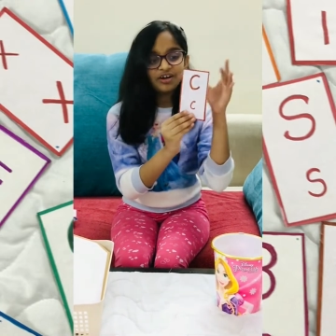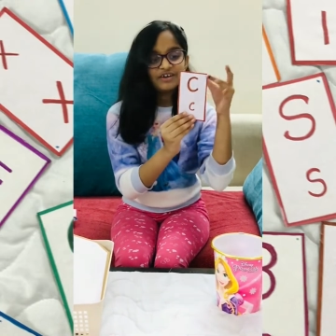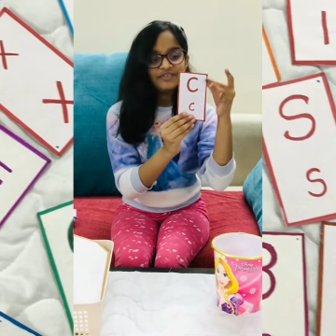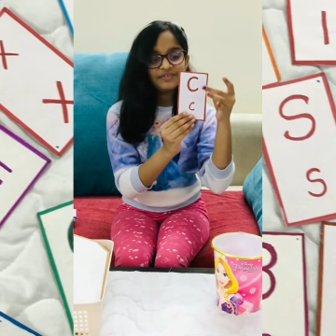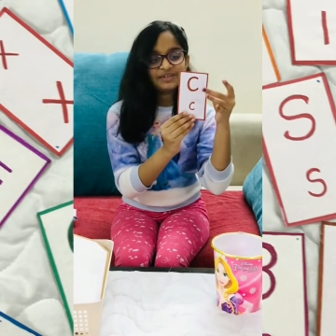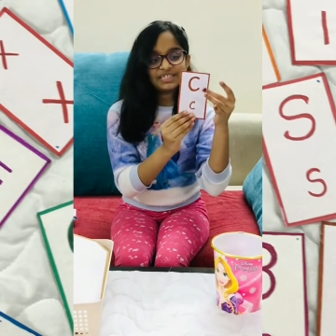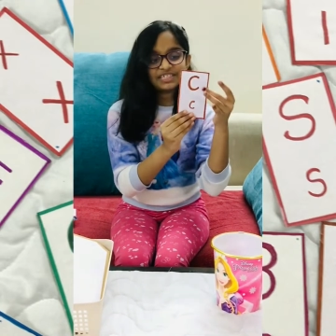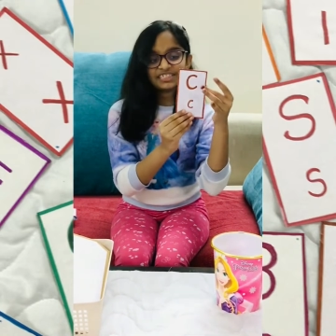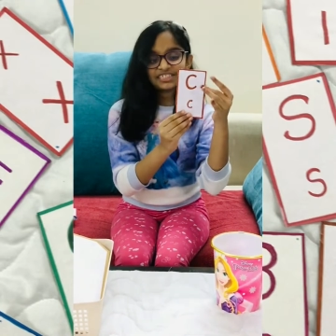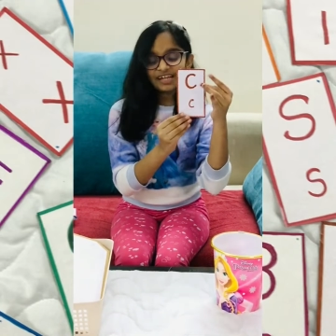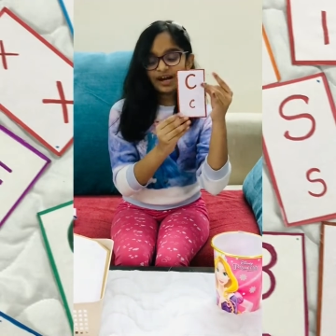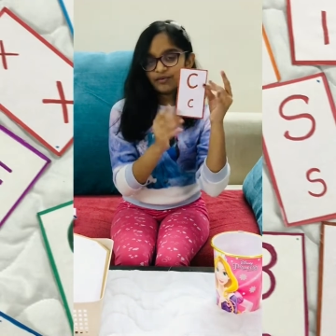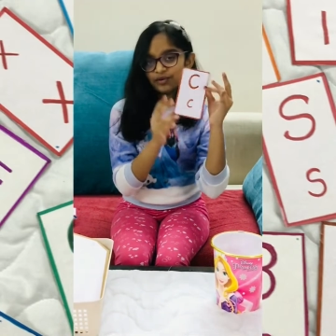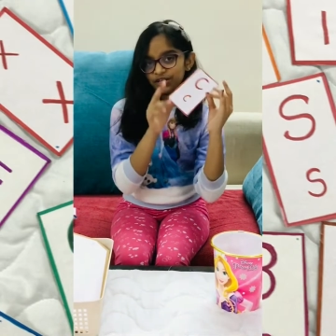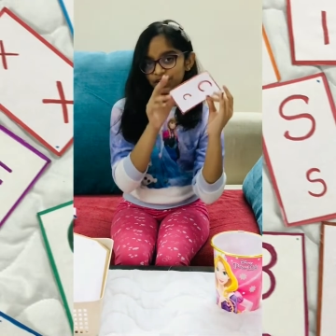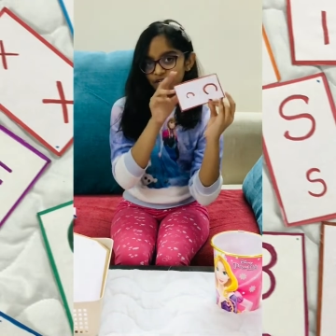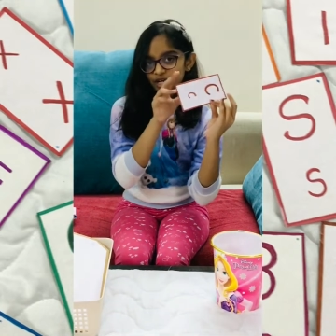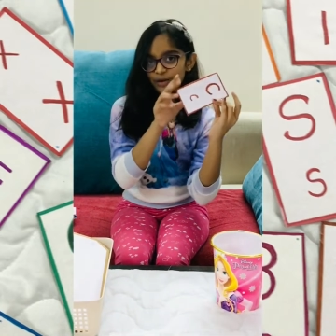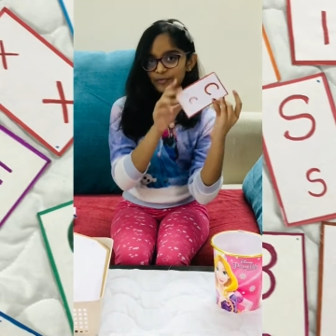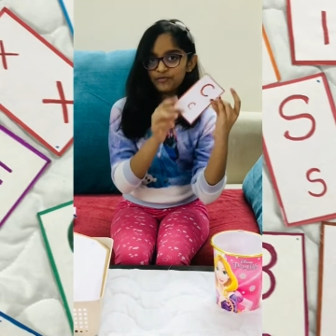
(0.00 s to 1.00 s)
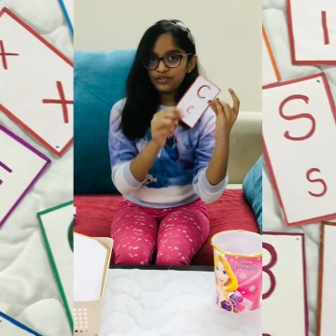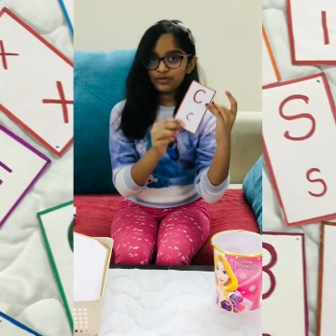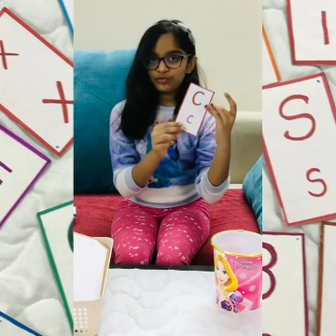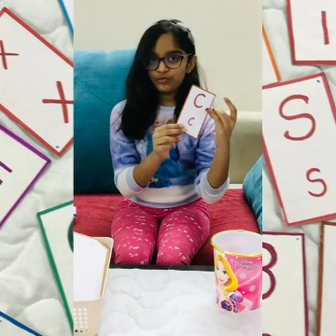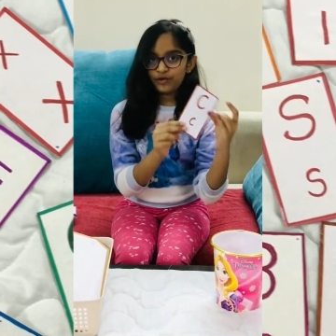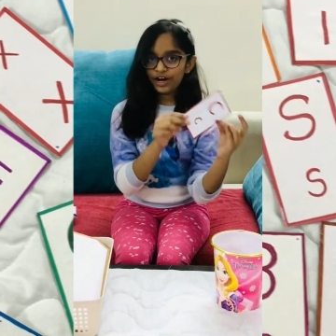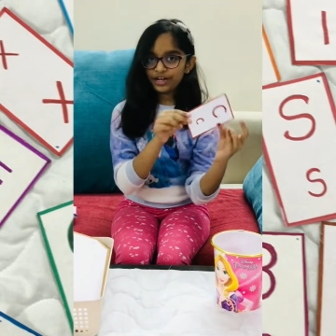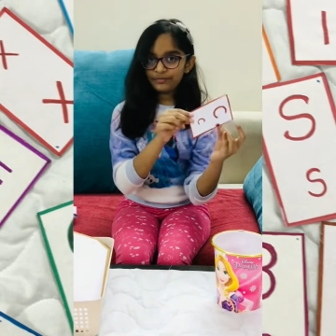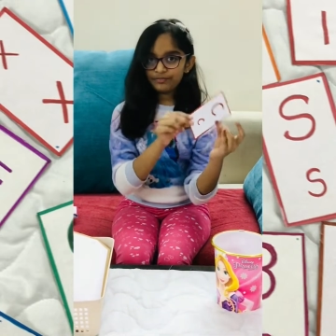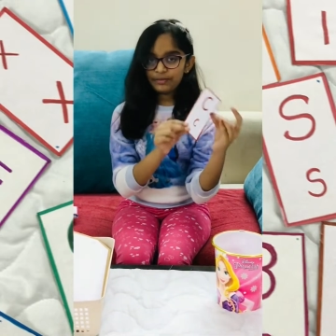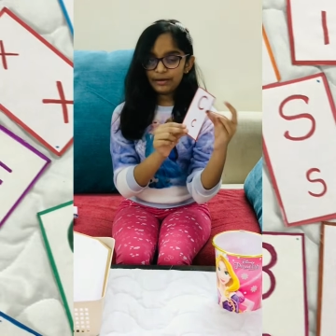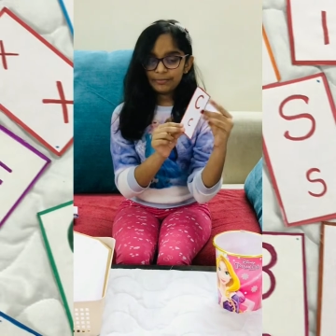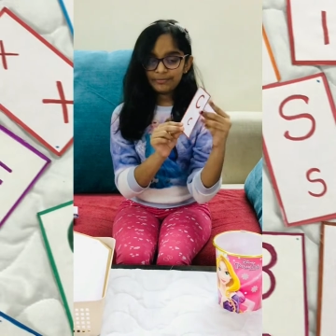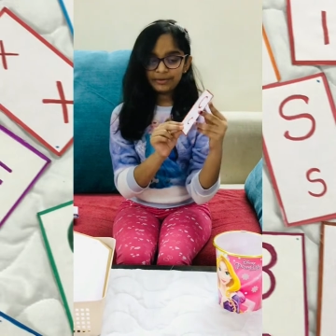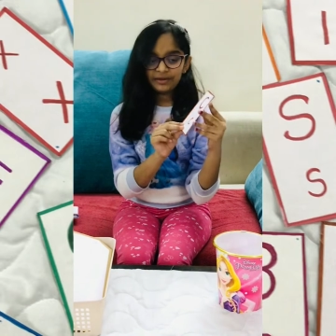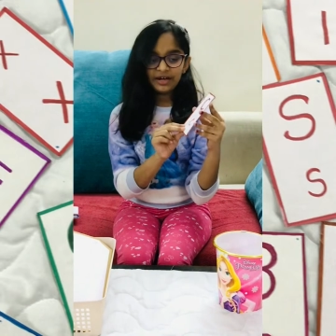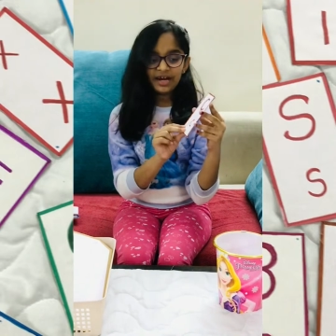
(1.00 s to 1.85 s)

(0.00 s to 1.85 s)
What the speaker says: we just covered it up with white paper,